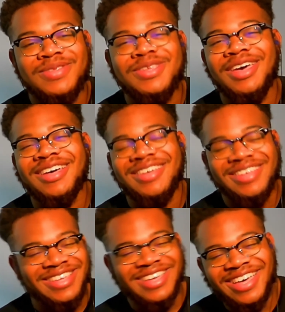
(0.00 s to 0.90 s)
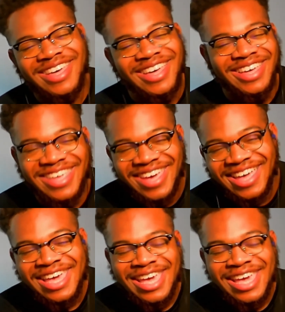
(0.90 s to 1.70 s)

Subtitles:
yeah. Yeah.